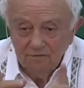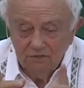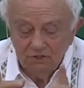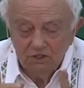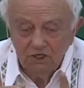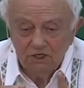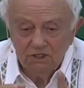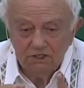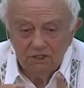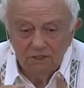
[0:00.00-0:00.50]

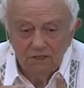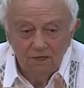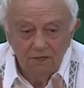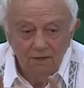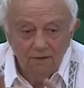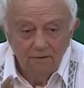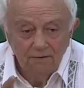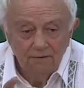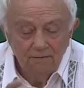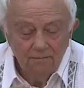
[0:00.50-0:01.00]
just
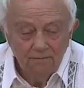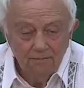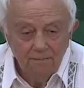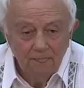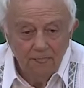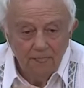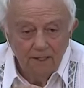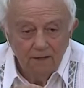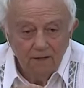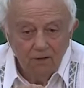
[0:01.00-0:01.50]

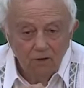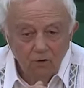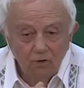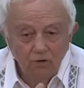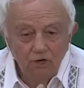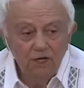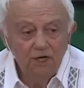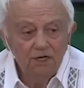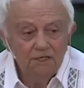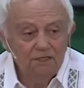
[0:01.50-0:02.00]

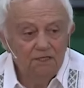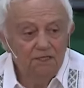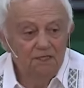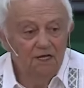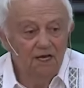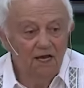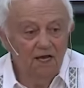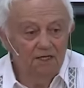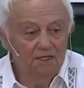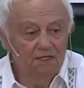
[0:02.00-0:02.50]
Connect
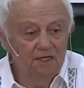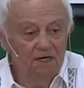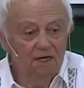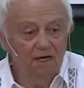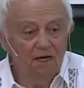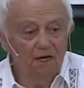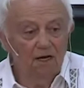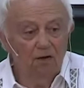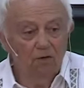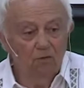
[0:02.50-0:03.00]
the
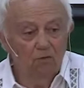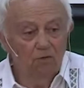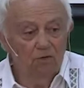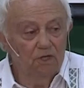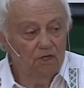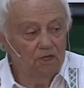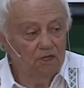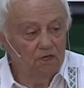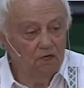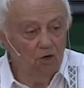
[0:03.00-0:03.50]
idea
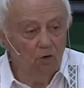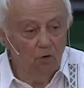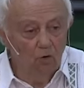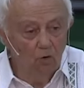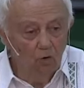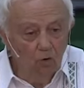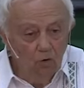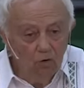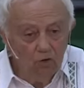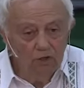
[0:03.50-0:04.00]
with the
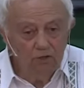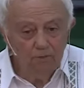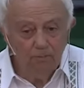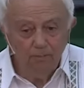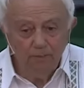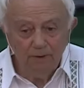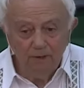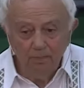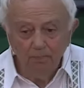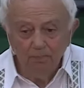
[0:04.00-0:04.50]
older
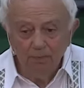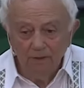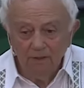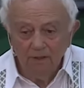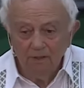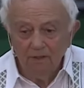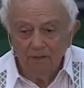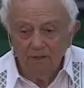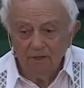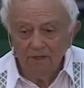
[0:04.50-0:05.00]

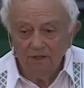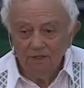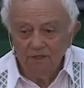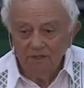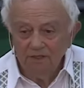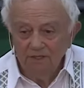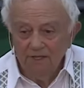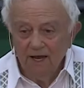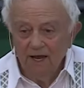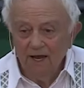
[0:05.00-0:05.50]
people
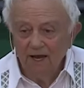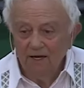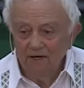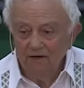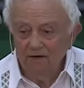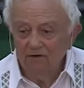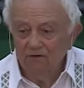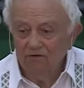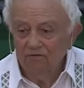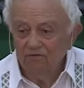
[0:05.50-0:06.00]

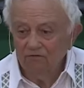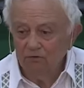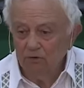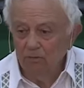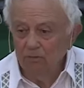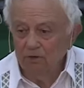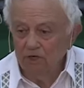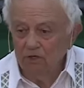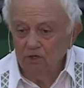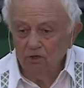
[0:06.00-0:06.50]
dying
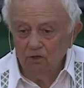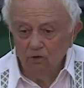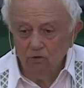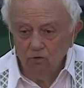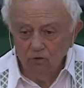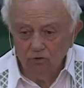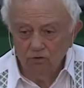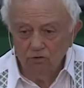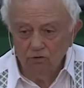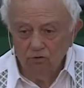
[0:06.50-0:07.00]
from
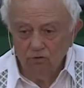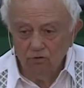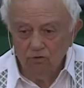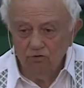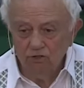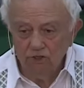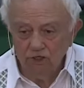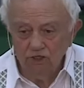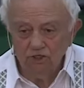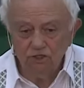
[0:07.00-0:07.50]
acute
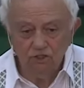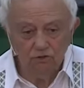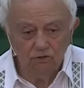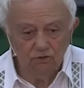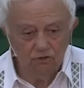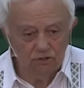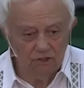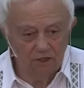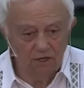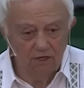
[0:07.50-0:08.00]

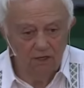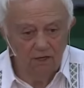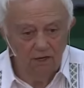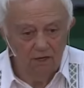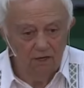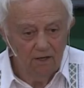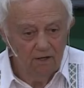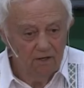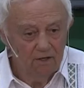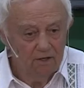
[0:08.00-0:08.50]
conditions, eh?
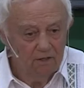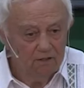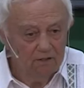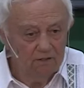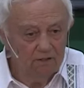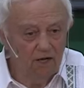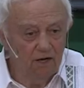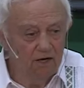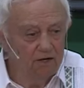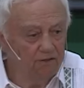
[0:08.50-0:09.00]

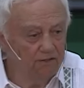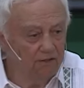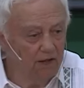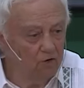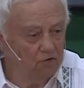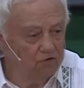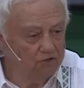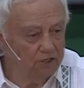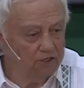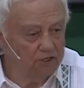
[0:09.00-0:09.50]

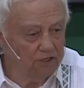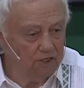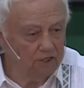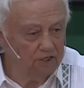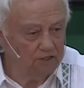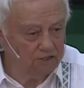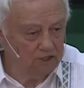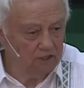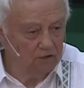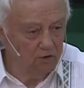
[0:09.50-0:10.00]
10,000
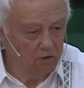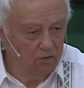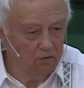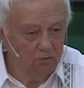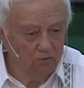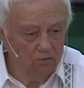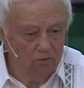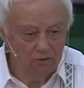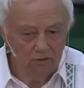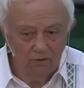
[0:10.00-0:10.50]
years
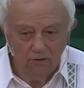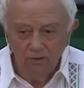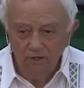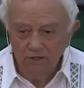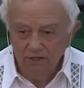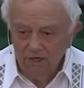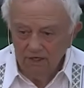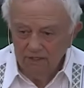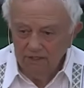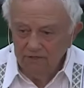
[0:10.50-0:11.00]
ago,
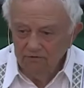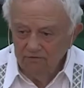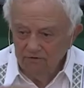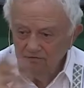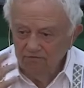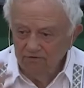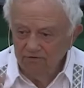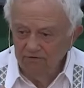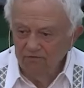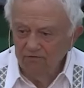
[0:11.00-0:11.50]
getting a
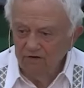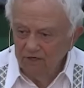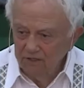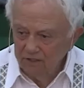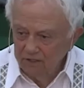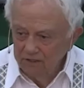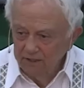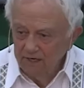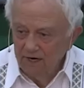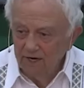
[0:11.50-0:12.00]
fever
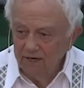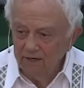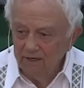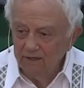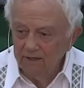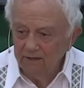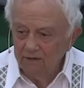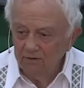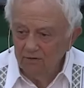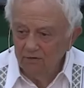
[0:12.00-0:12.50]
and
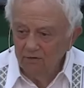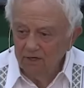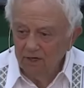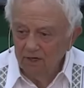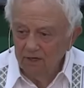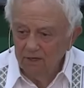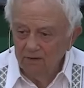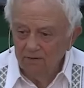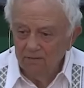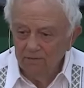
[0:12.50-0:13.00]
dying,
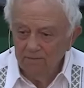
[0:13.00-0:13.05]
okay?